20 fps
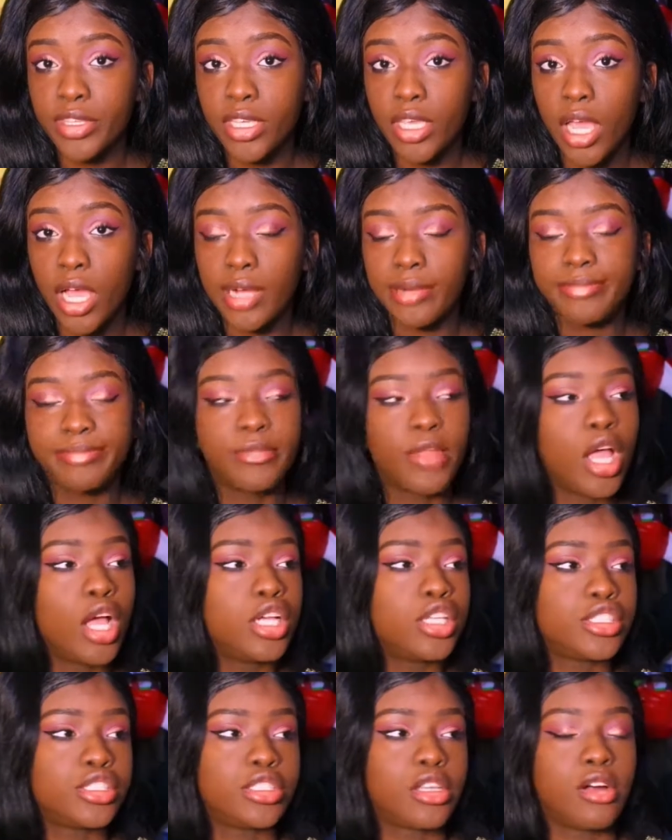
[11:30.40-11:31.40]
Yeah.
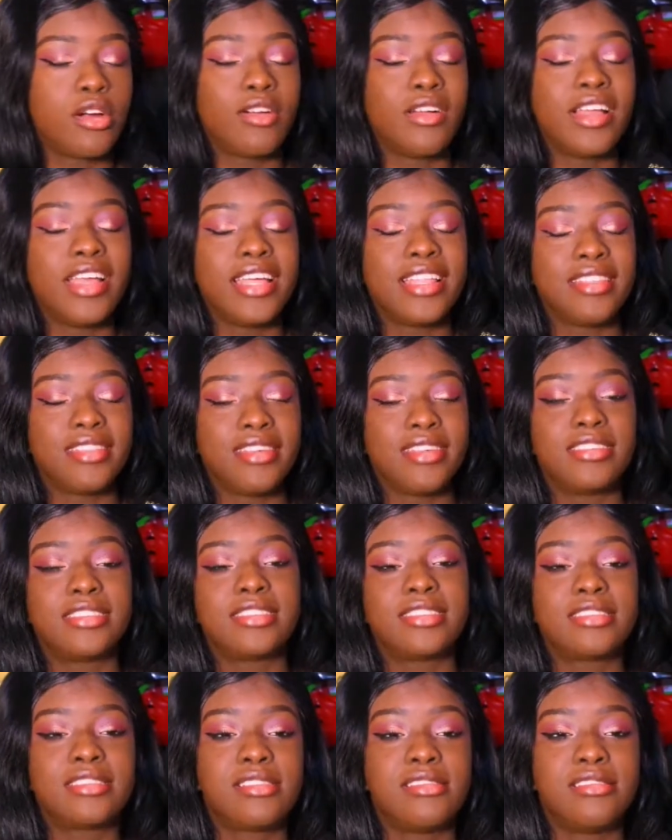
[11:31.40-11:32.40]
So there's
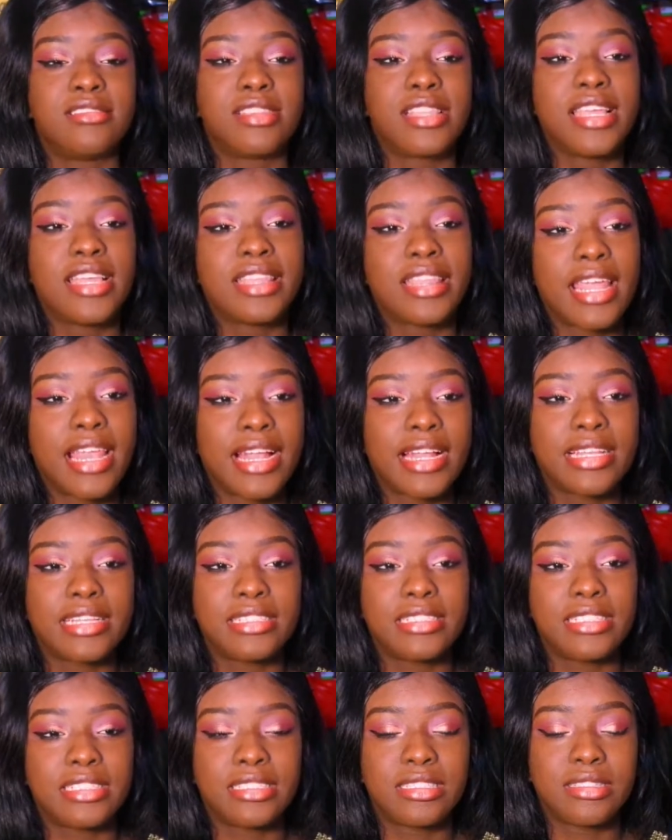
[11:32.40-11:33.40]
this little thing that I
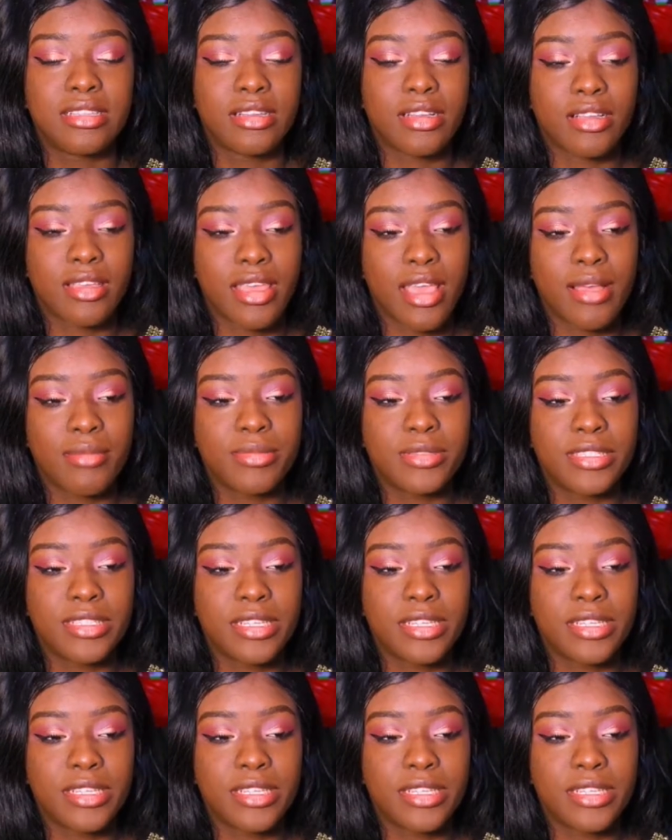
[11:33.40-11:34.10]
just kept